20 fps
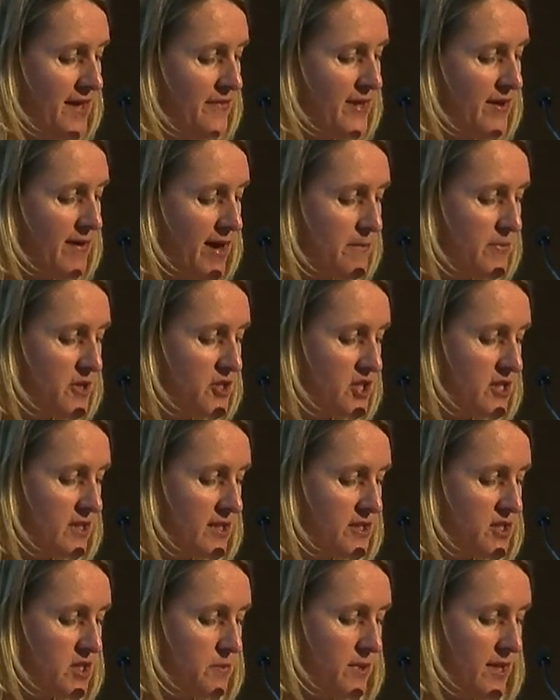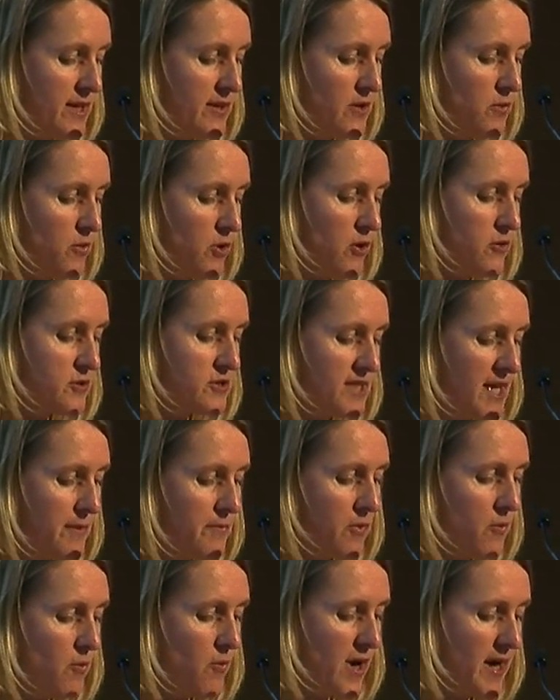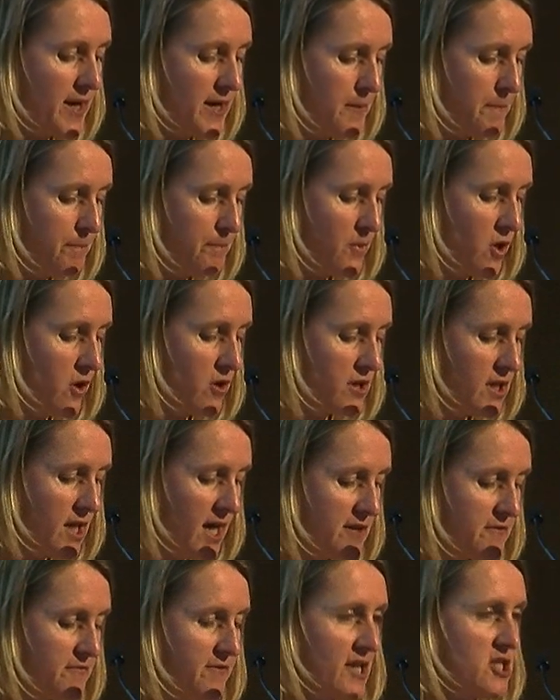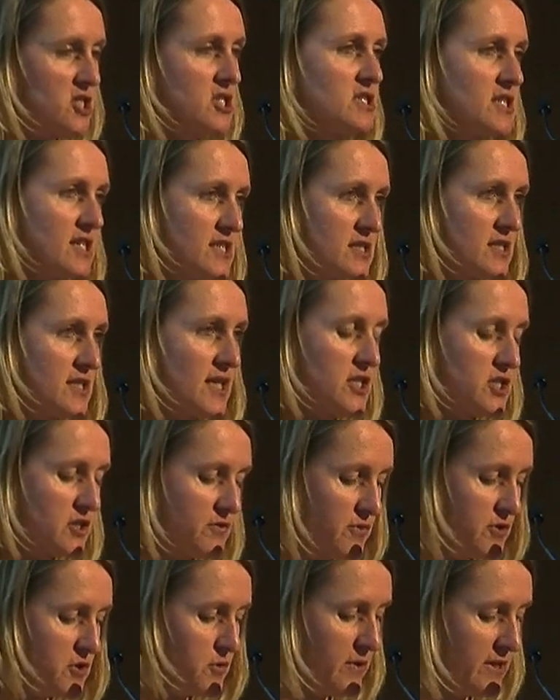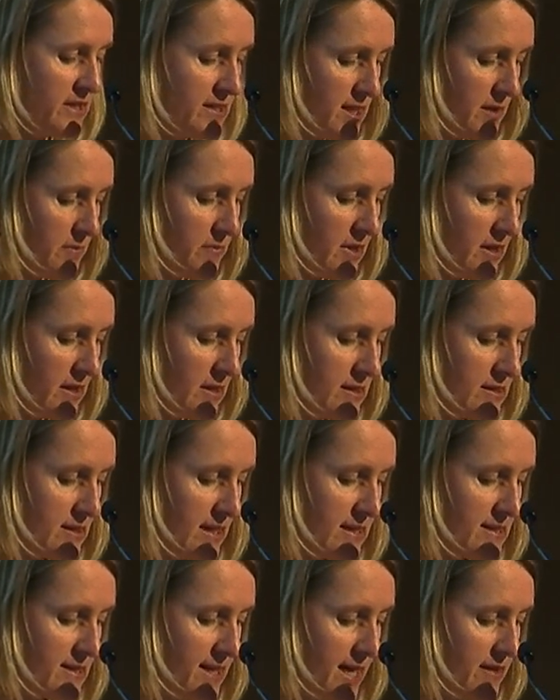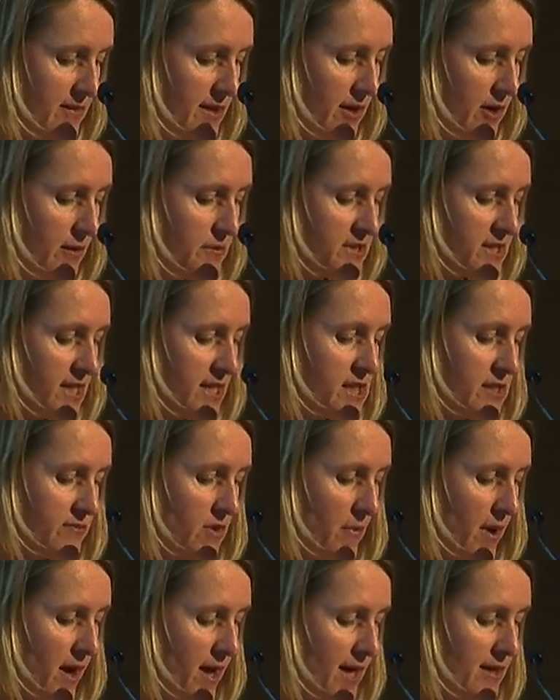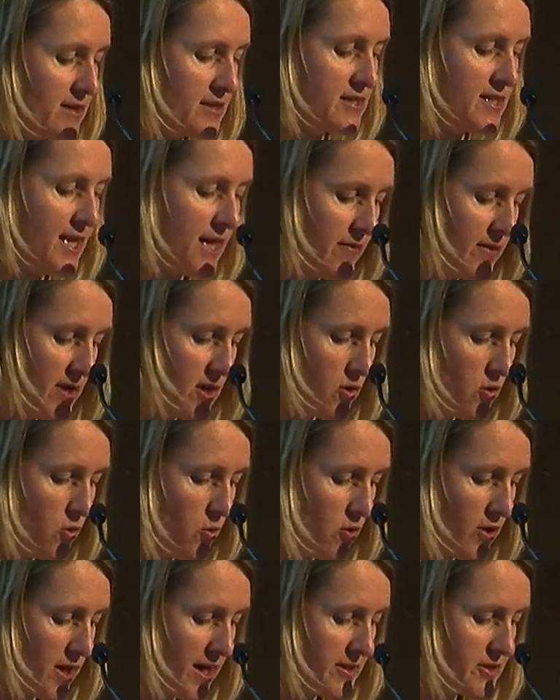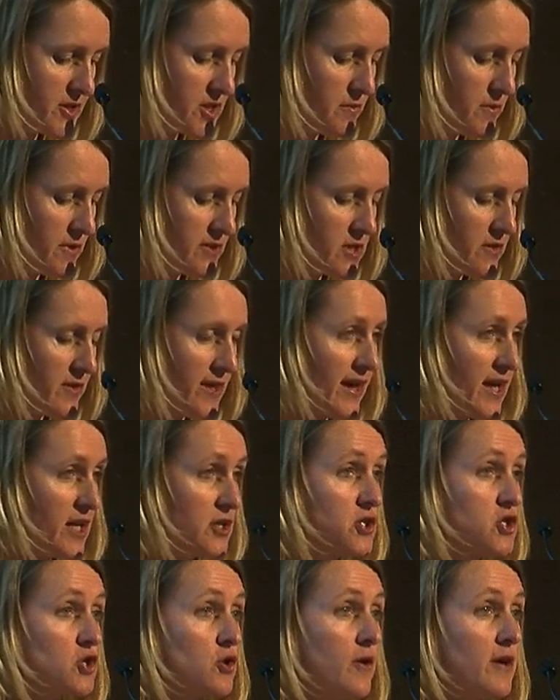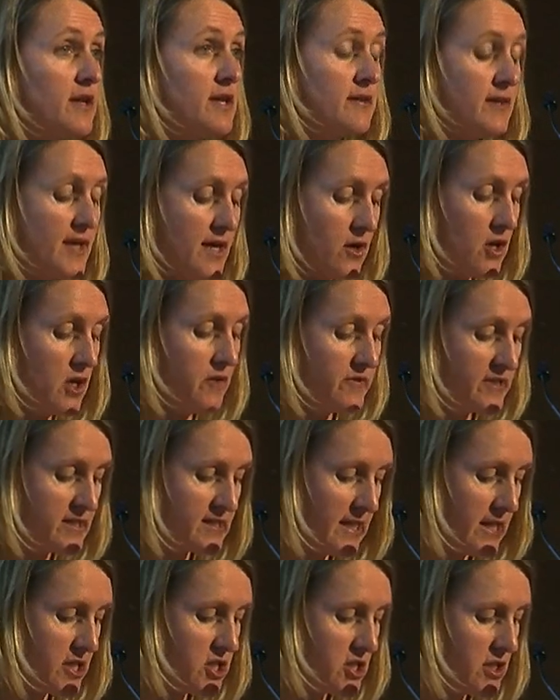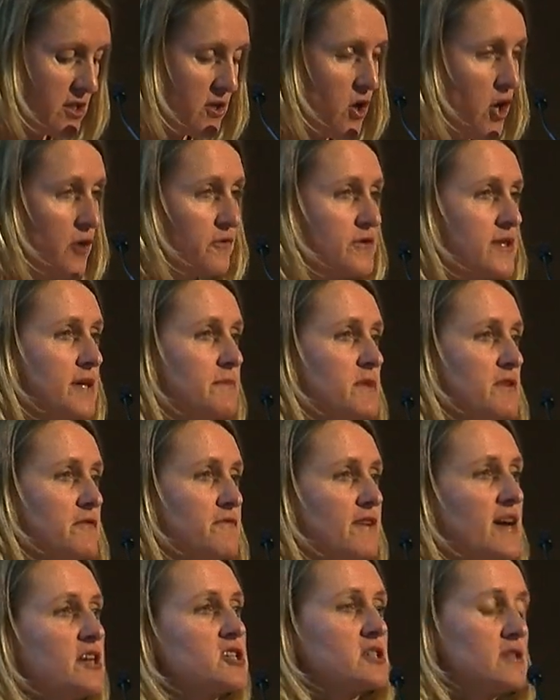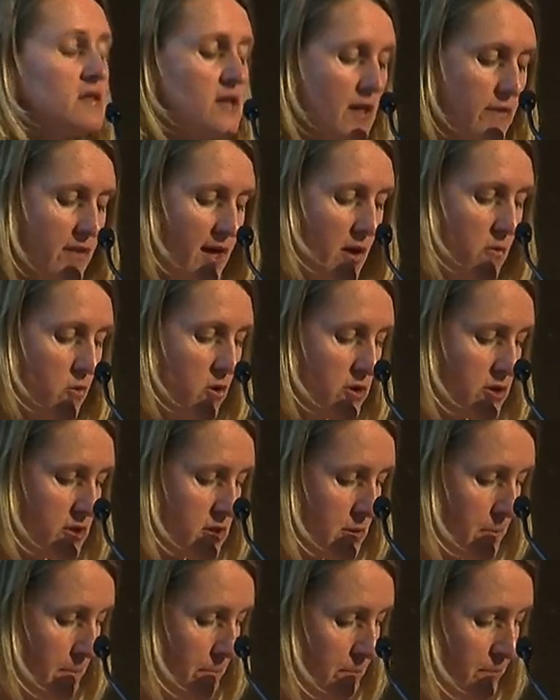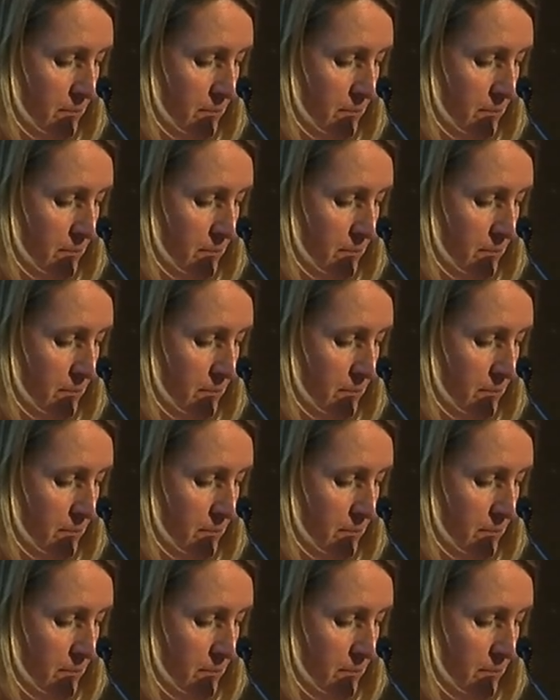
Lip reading: Their ambition is to be the world's #1 online fashion destination for 20-somethings. They say they're obsessive about understanding their core customer so that they can join in their conversation and offer them the fashion that they want.